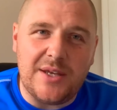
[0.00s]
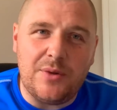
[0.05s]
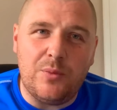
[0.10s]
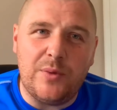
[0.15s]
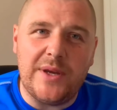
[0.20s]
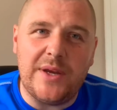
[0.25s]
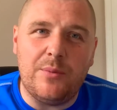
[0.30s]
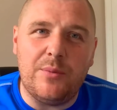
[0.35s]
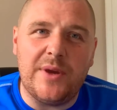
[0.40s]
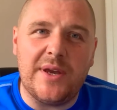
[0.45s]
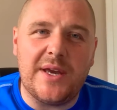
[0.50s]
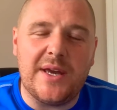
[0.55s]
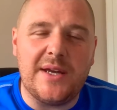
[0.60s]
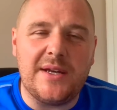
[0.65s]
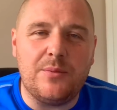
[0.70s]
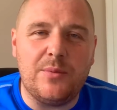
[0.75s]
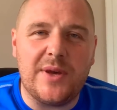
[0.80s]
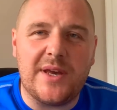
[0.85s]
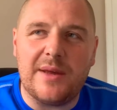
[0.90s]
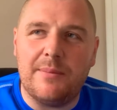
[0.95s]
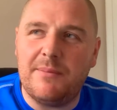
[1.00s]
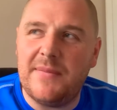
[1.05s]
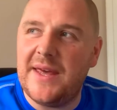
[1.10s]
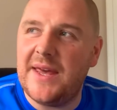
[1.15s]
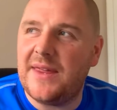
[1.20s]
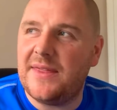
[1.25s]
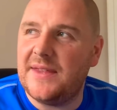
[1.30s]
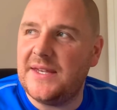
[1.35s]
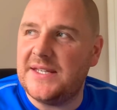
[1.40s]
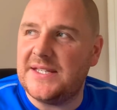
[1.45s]
we can
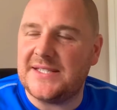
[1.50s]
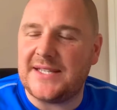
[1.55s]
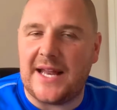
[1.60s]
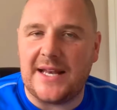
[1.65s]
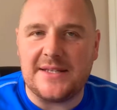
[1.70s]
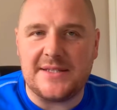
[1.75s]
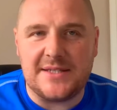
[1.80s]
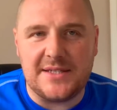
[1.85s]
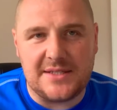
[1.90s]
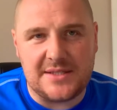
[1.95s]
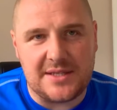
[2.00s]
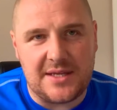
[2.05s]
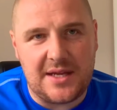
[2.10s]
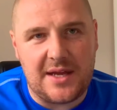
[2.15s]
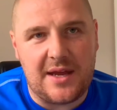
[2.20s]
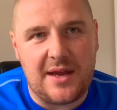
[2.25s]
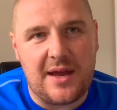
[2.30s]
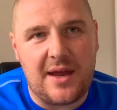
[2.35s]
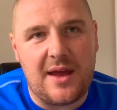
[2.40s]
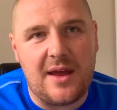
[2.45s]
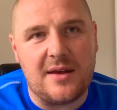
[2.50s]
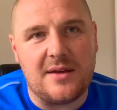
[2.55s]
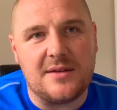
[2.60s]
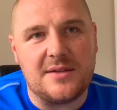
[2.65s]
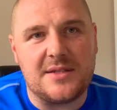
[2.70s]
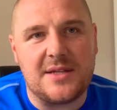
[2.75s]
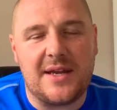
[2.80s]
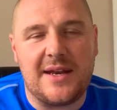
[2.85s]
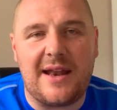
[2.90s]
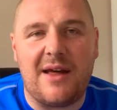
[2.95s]
make these stances
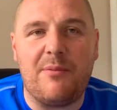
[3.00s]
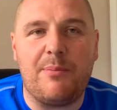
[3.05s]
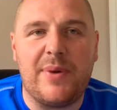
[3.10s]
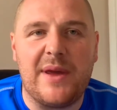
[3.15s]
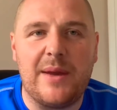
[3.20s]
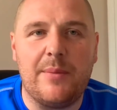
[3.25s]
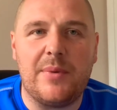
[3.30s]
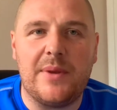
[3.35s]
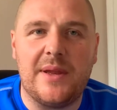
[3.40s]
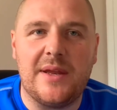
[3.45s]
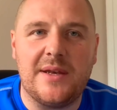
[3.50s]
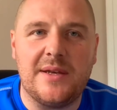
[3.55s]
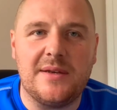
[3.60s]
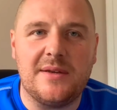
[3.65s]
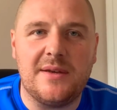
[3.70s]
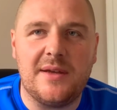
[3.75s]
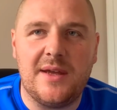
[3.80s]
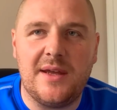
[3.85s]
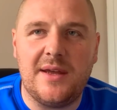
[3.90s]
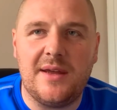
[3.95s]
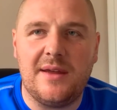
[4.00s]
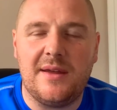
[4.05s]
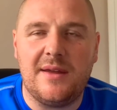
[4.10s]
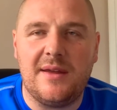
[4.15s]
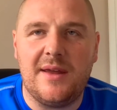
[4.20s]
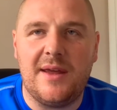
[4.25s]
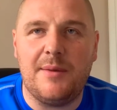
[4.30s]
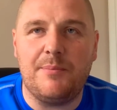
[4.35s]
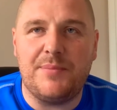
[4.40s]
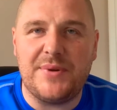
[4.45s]
and have people
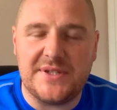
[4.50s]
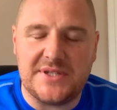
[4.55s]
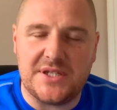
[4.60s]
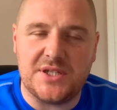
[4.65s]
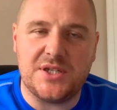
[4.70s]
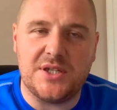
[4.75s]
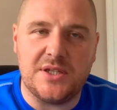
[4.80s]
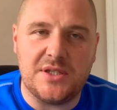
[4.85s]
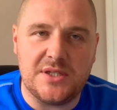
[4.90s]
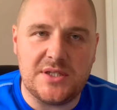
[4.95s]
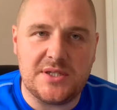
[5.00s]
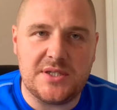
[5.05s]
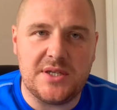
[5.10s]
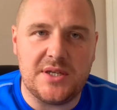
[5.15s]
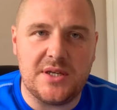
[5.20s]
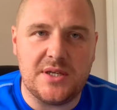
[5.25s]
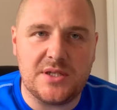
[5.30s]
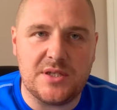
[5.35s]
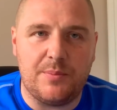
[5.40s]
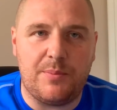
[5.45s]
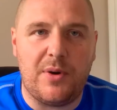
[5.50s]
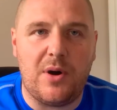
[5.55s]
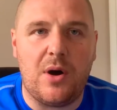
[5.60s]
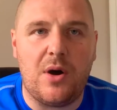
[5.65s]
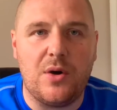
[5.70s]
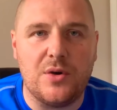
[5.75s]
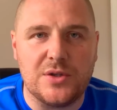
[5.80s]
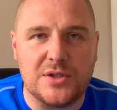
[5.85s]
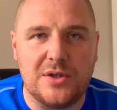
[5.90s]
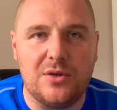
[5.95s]
in positions to
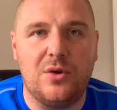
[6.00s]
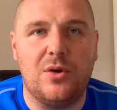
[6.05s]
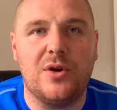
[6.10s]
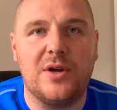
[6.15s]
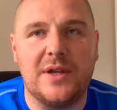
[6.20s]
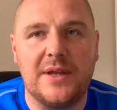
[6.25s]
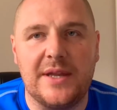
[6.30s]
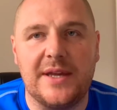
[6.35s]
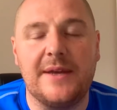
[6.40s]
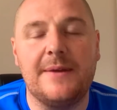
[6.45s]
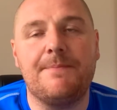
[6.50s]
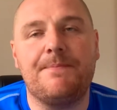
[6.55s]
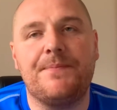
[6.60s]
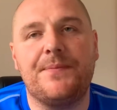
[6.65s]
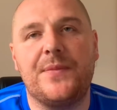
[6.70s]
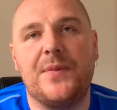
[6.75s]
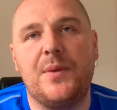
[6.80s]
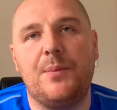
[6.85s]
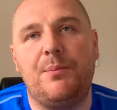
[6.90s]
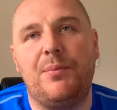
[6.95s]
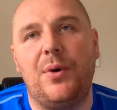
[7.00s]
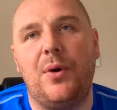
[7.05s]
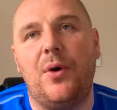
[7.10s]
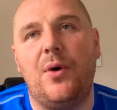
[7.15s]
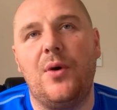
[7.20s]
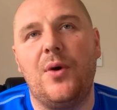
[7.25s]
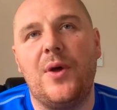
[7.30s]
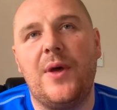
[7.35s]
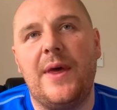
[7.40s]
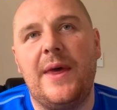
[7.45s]
support us locally. But